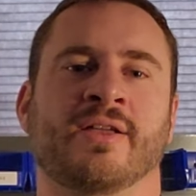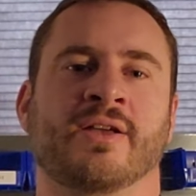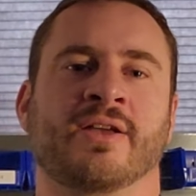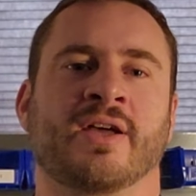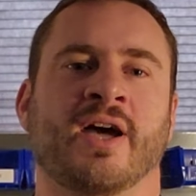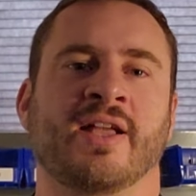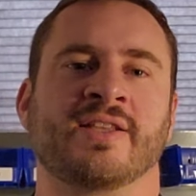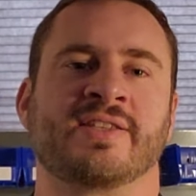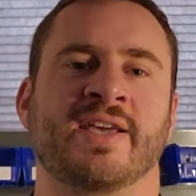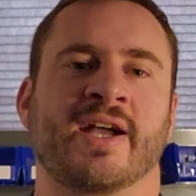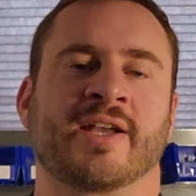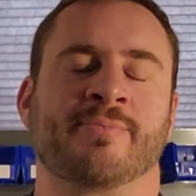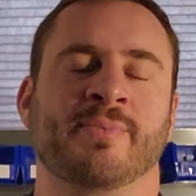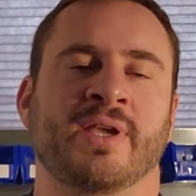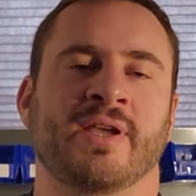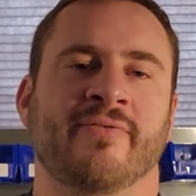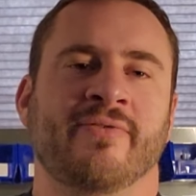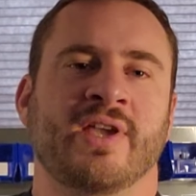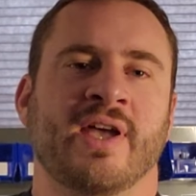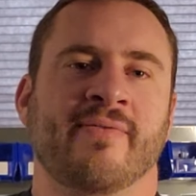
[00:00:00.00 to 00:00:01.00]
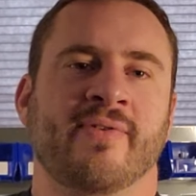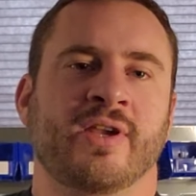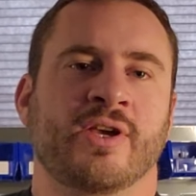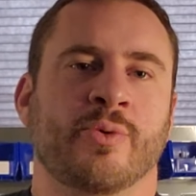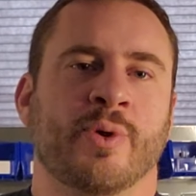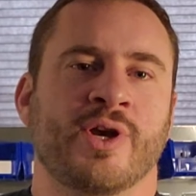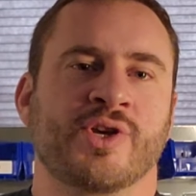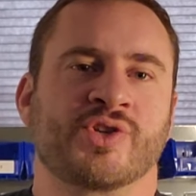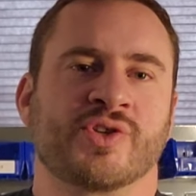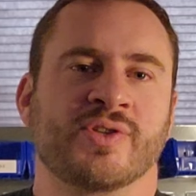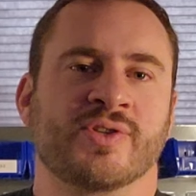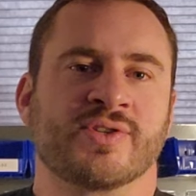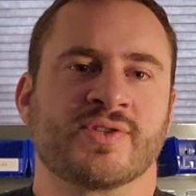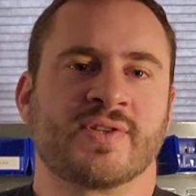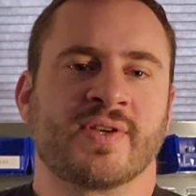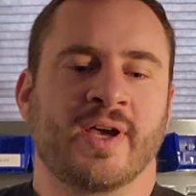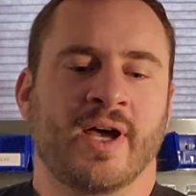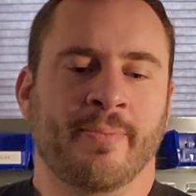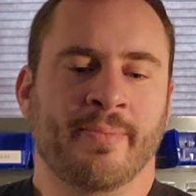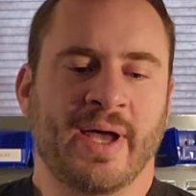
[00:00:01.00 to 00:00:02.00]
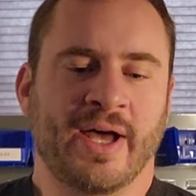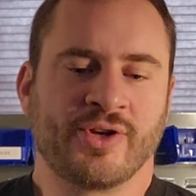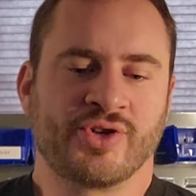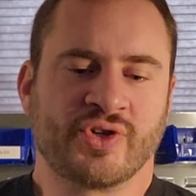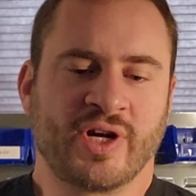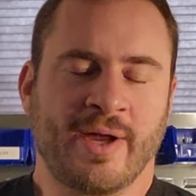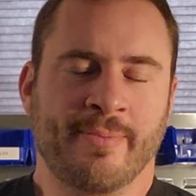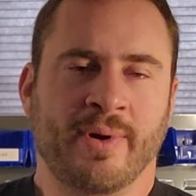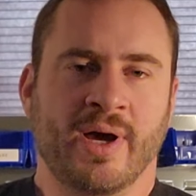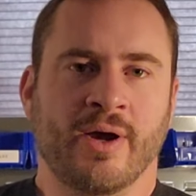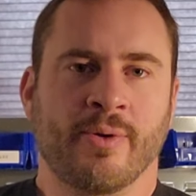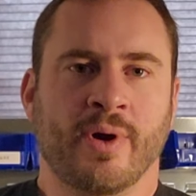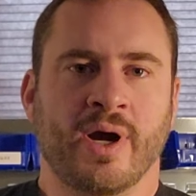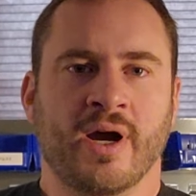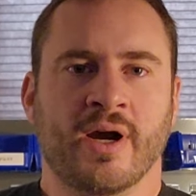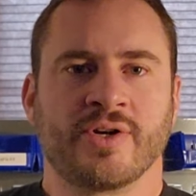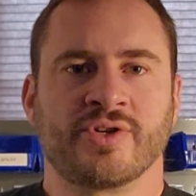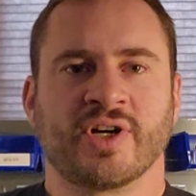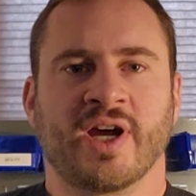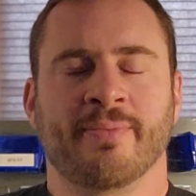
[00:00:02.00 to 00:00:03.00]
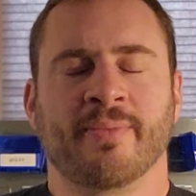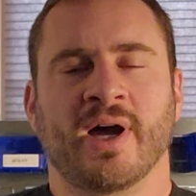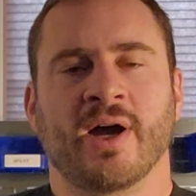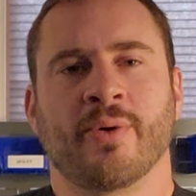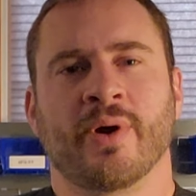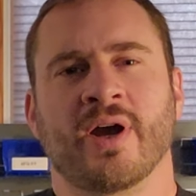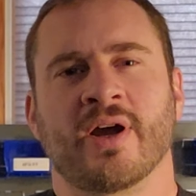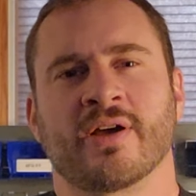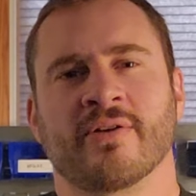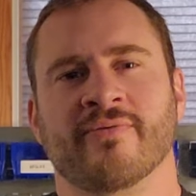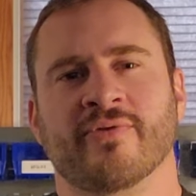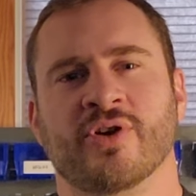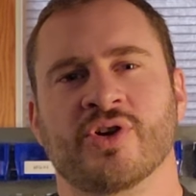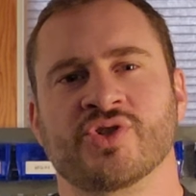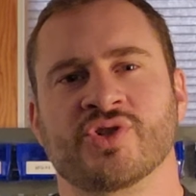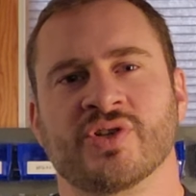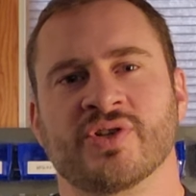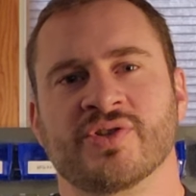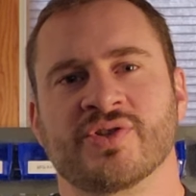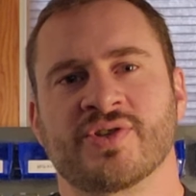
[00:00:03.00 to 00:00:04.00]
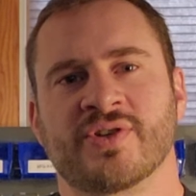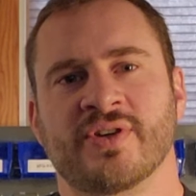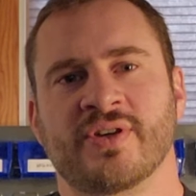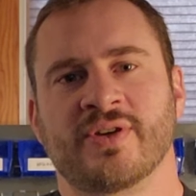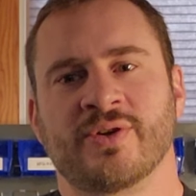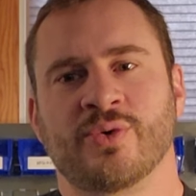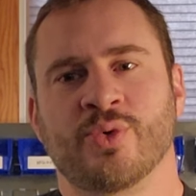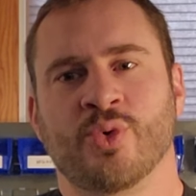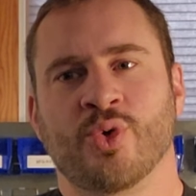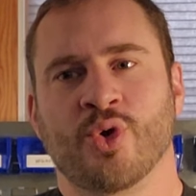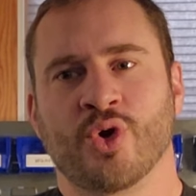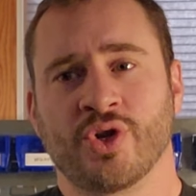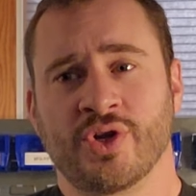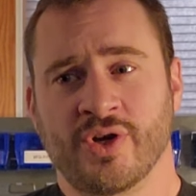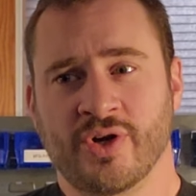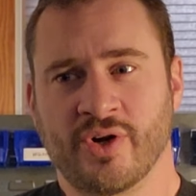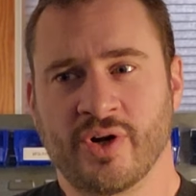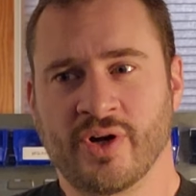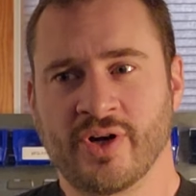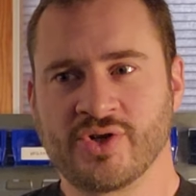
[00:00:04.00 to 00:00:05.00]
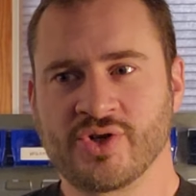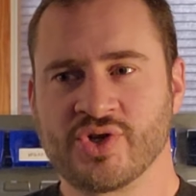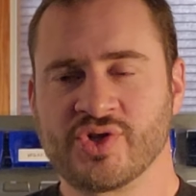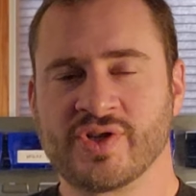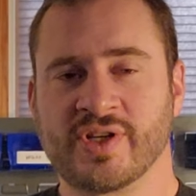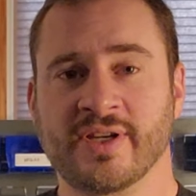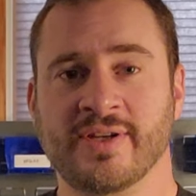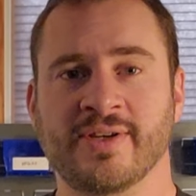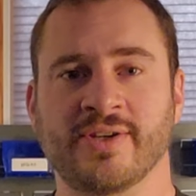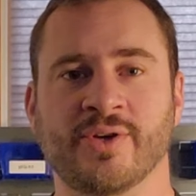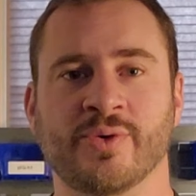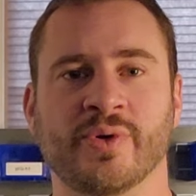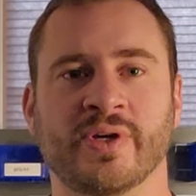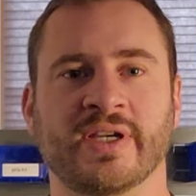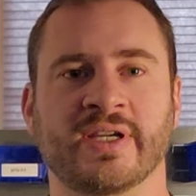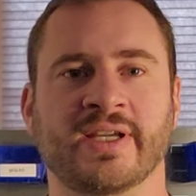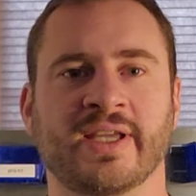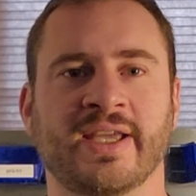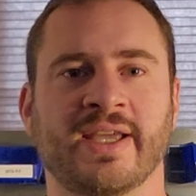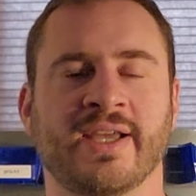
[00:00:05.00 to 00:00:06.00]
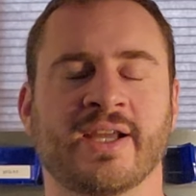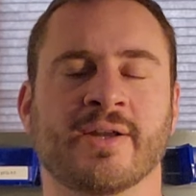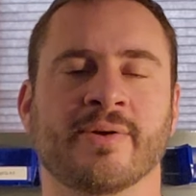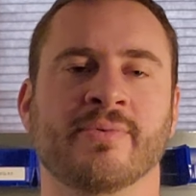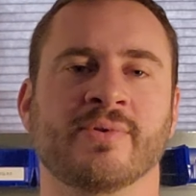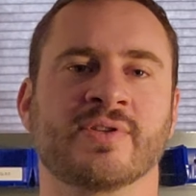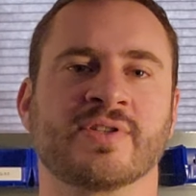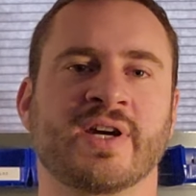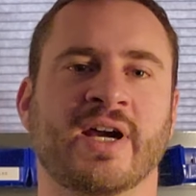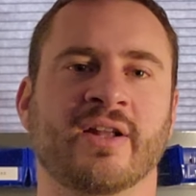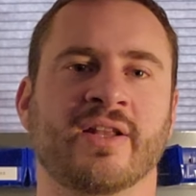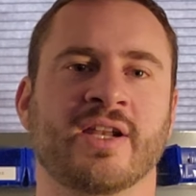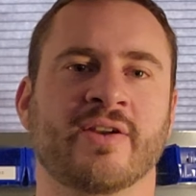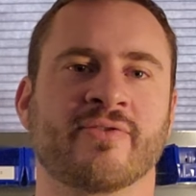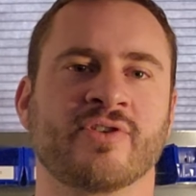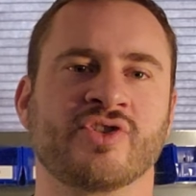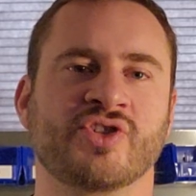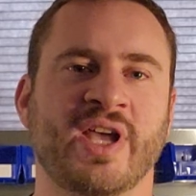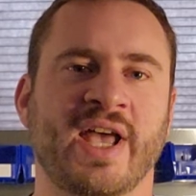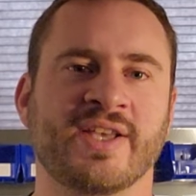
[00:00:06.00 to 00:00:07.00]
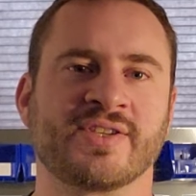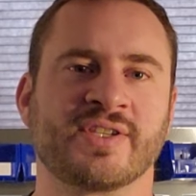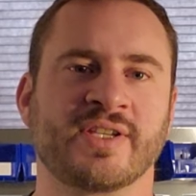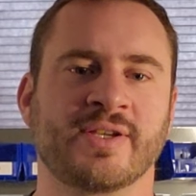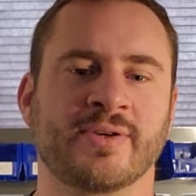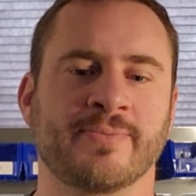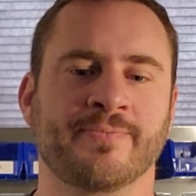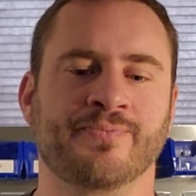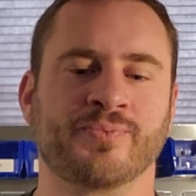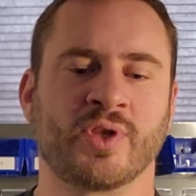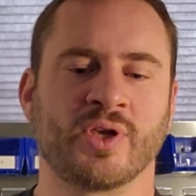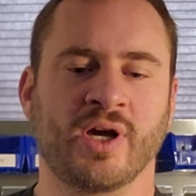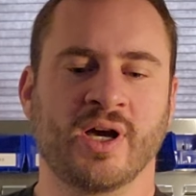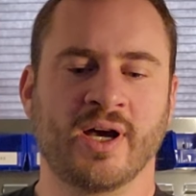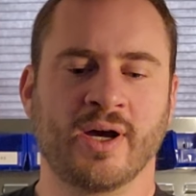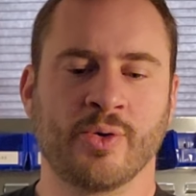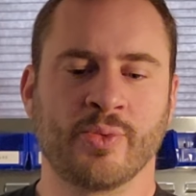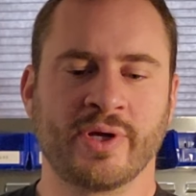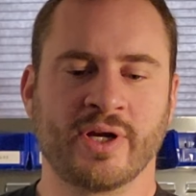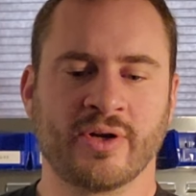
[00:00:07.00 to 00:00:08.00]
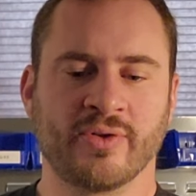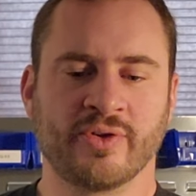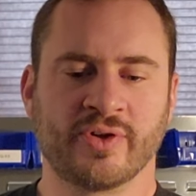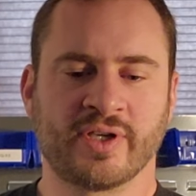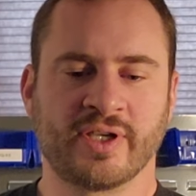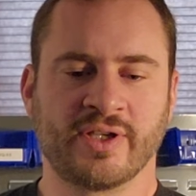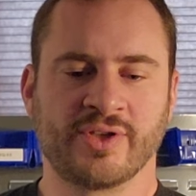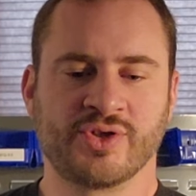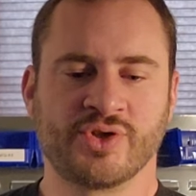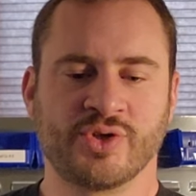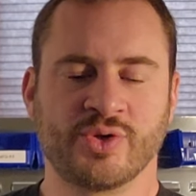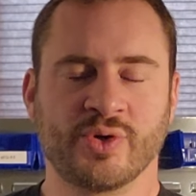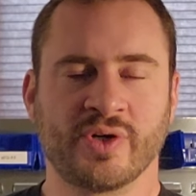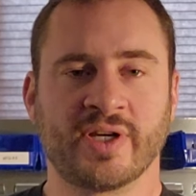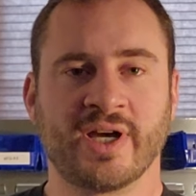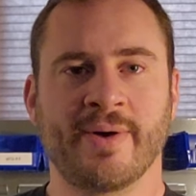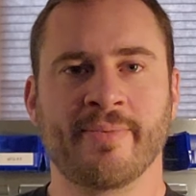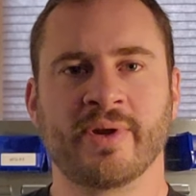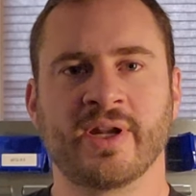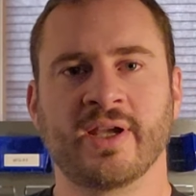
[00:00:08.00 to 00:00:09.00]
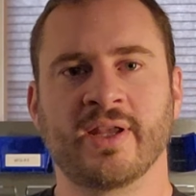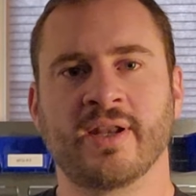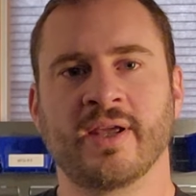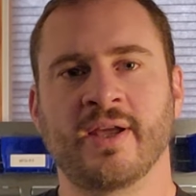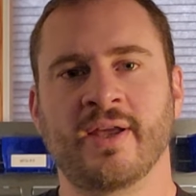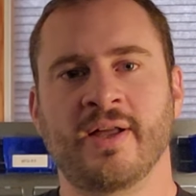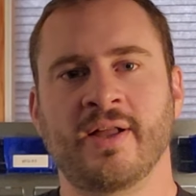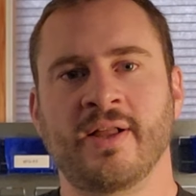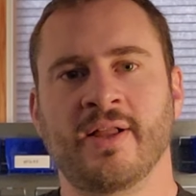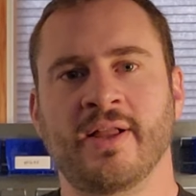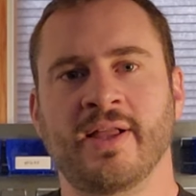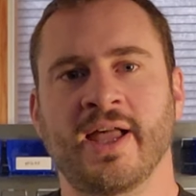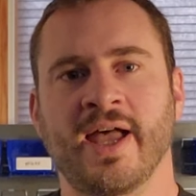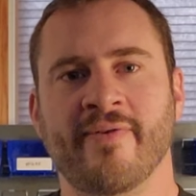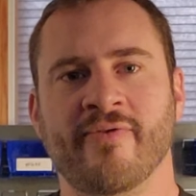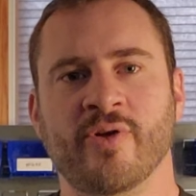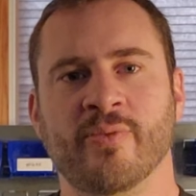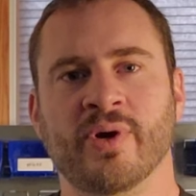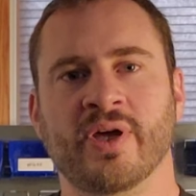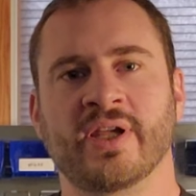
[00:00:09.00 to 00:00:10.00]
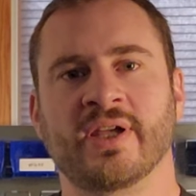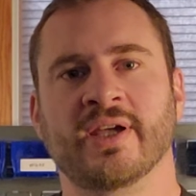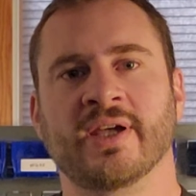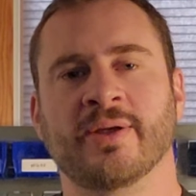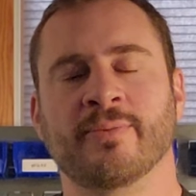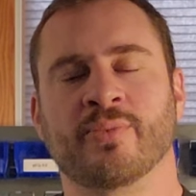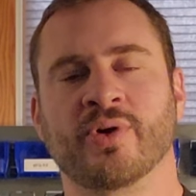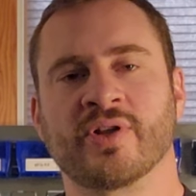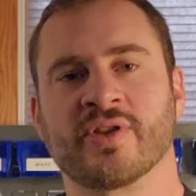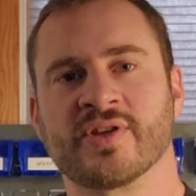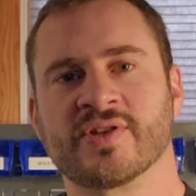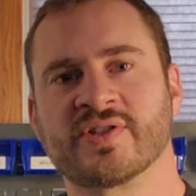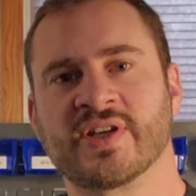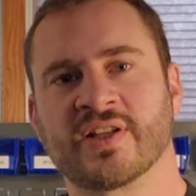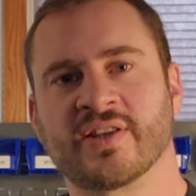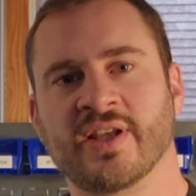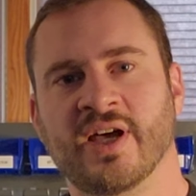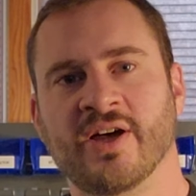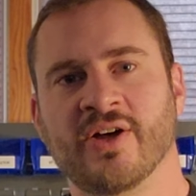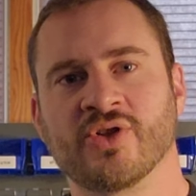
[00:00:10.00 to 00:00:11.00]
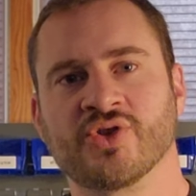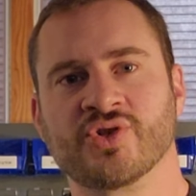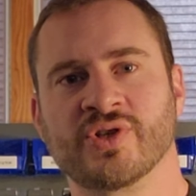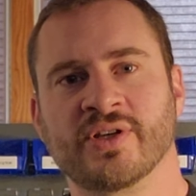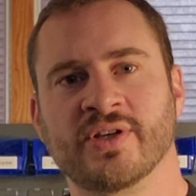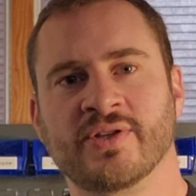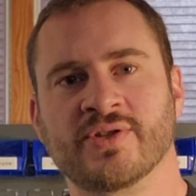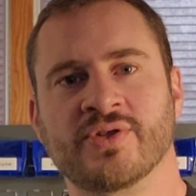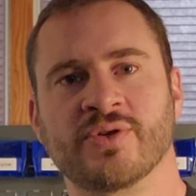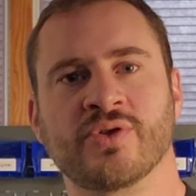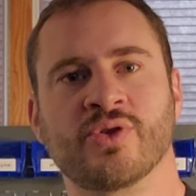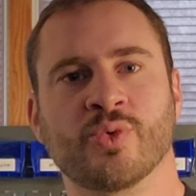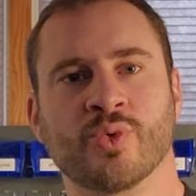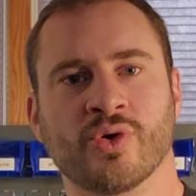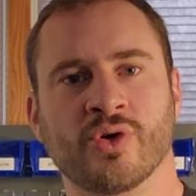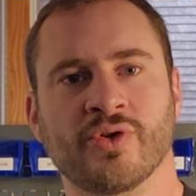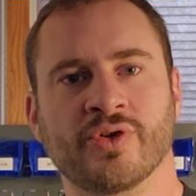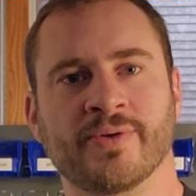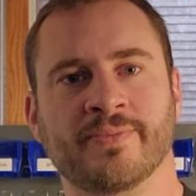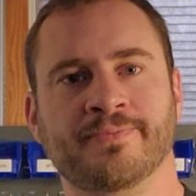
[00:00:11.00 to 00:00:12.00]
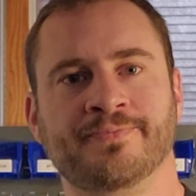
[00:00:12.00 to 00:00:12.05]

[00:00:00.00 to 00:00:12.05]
Contact me if you have any questions about Drive By Wire conversions, or you're interested in doing an entirely different chassis. We are looking to accommodate everybody and bring this technology to the world.